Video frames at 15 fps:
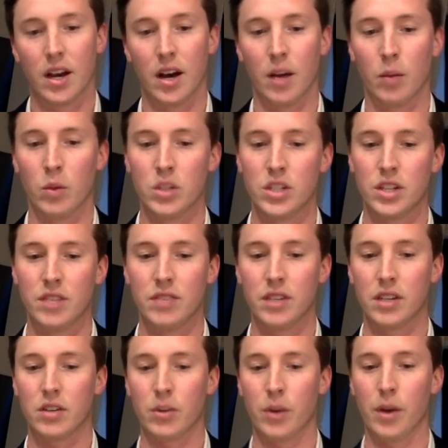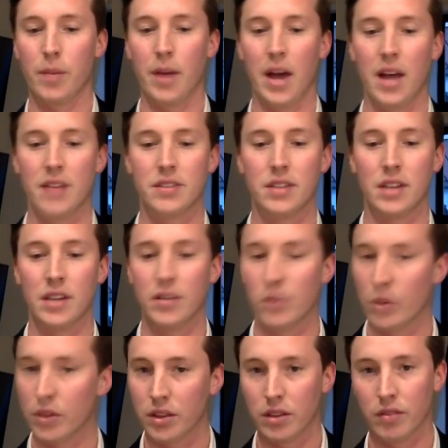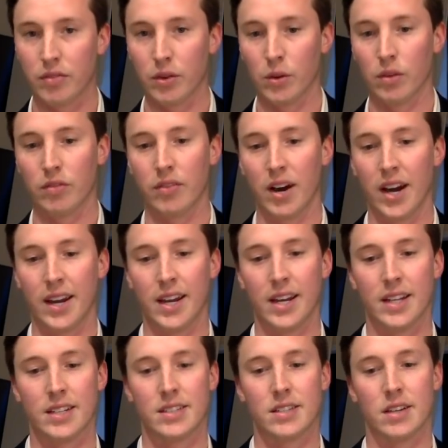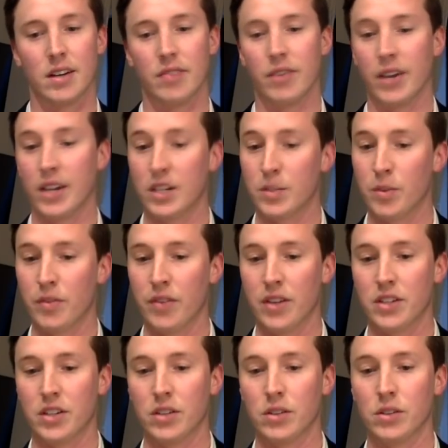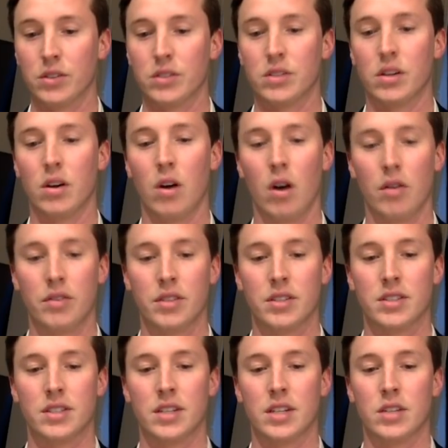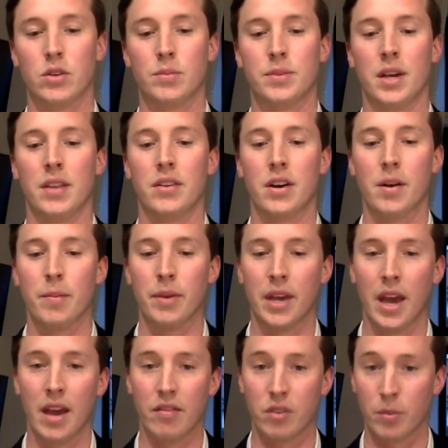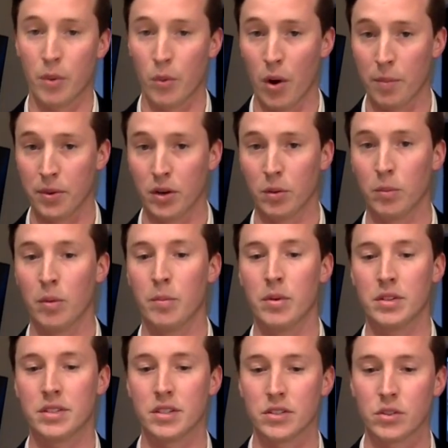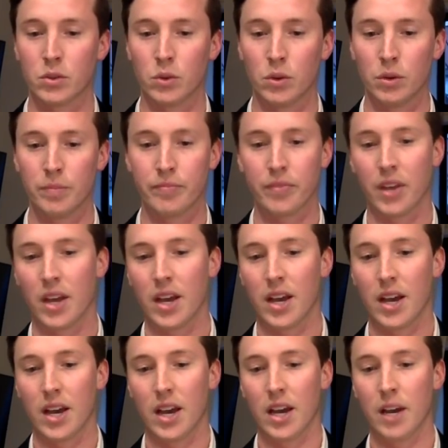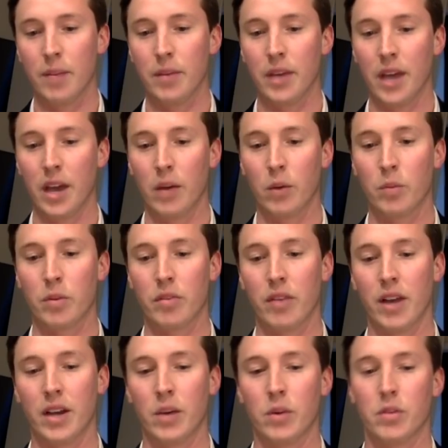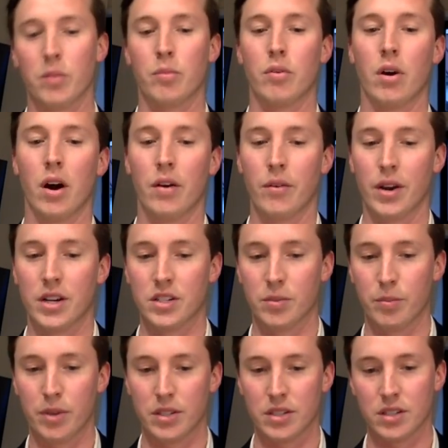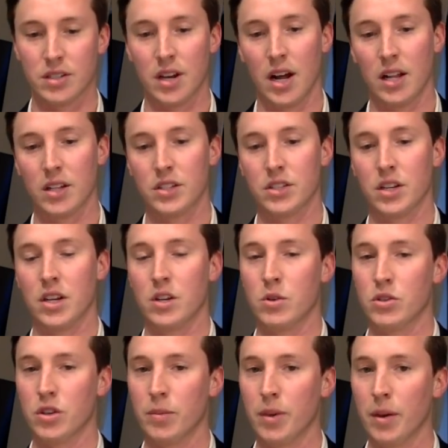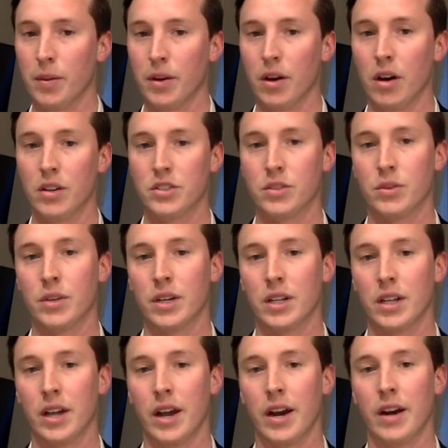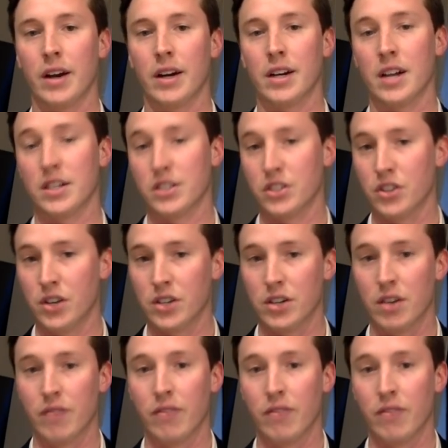When shifting career paths, even within the field of finance, finance professionals often seek to obtain their MBA from a reputable business school. An MBA will provide you with a broad range of business knowledge, and you should be able to also declare a concentration in